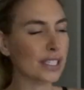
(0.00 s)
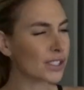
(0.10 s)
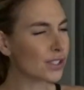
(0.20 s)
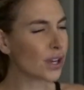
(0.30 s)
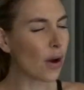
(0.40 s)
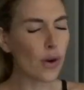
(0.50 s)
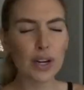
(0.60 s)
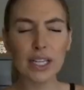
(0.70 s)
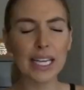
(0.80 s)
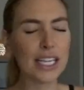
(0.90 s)
It
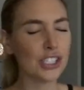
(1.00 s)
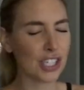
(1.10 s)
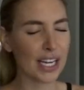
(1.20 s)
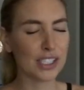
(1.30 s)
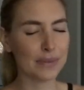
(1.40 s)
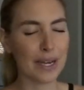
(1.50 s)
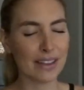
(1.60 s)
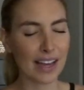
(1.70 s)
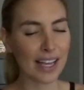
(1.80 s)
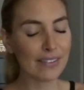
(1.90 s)
totally changed my
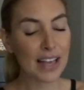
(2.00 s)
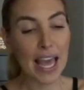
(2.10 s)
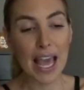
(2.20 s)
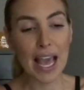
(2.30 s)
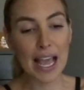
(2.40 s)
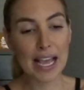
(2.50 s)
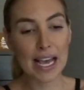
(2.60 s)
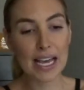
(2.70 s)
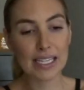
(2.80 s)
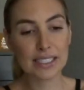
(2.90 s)
life,
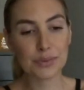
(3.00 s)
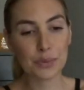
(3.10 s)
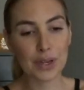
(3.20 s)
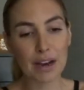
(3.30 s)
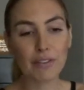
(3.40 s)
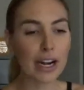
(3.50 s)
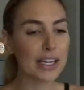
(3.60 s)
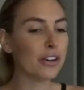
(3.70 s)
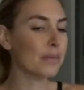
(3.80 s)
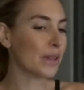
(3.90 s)
and whenever I
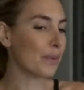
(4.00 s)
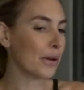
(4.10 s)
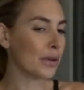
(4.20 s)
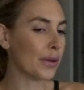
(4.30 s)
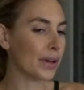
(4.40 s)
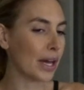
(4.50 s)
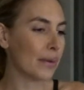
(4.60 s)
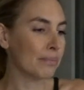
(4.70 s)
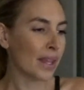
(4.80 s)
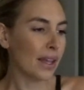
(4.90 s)
hear a myth about yoga,